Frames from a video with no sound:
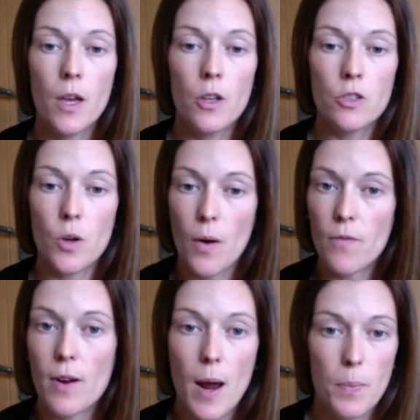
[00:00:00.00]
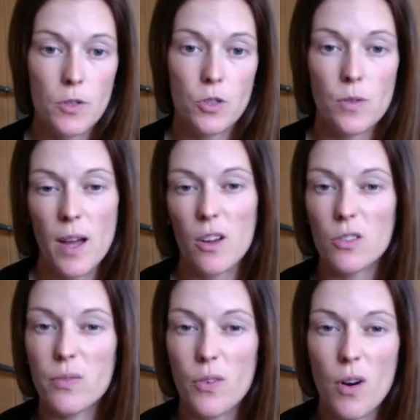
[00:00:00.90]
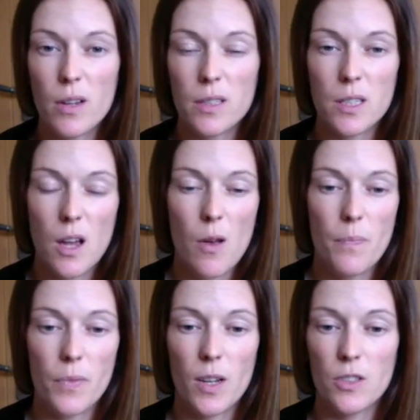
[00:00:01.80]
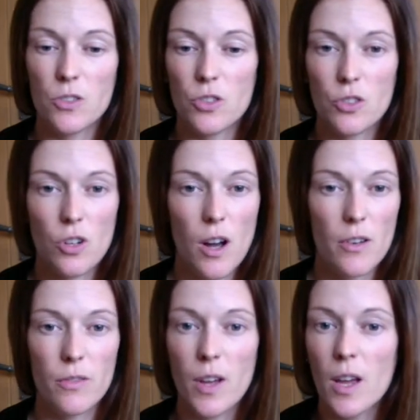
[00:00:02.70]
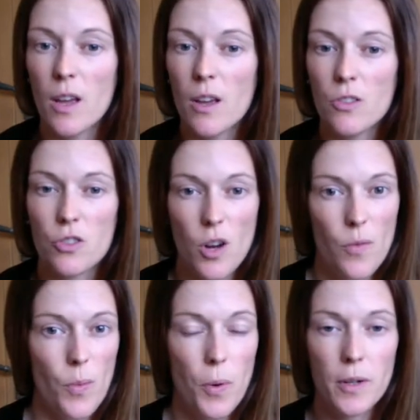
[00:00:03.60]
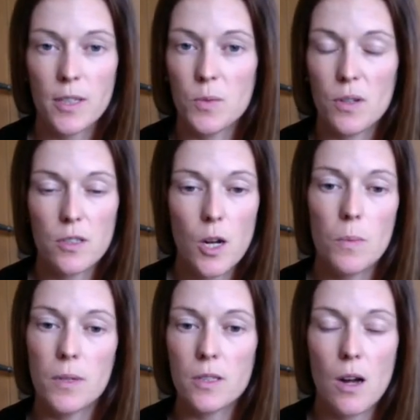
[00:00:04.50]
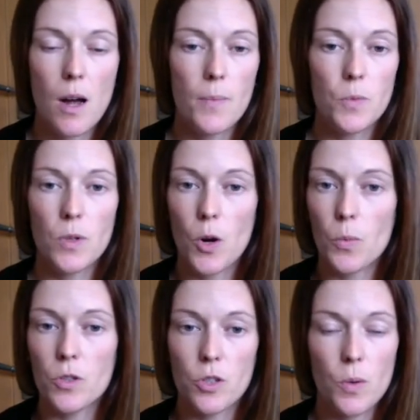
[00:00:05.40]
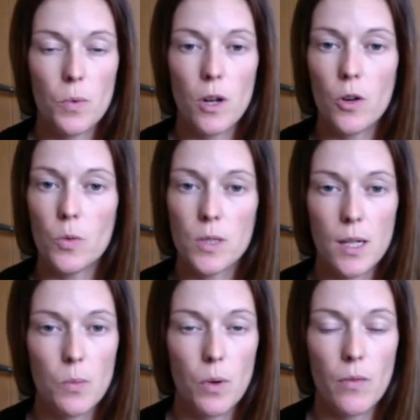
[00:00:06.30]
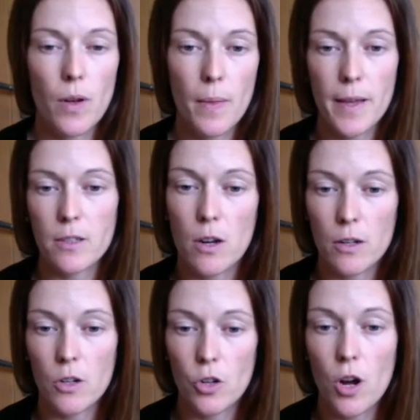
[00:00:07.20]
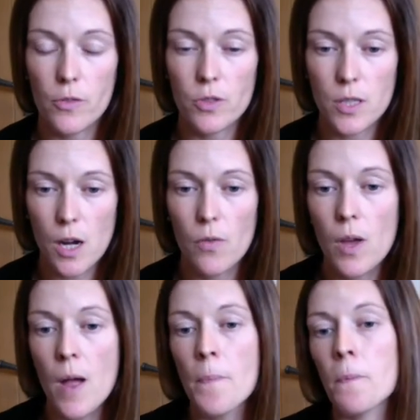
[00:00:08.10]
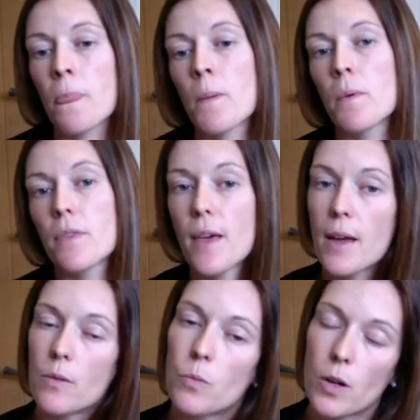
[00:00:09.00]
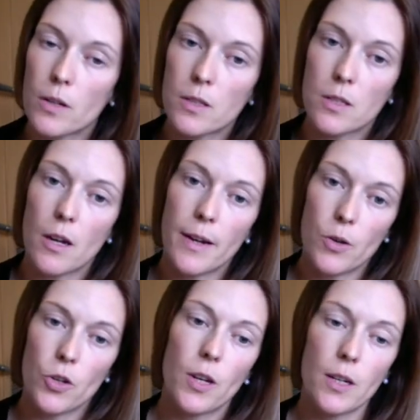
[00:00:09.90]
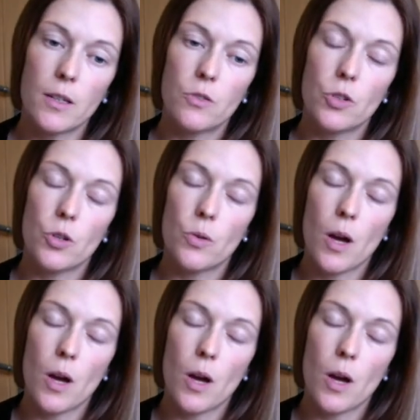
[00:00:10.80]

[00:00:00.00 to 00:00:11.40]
So I'm very happy to do that, because for us, it's just kind of just going through the process. We've done it so many times, we know what we're doing, we know who we're dealing with, and that's kind of can look after itself. But then we're going to start now looking into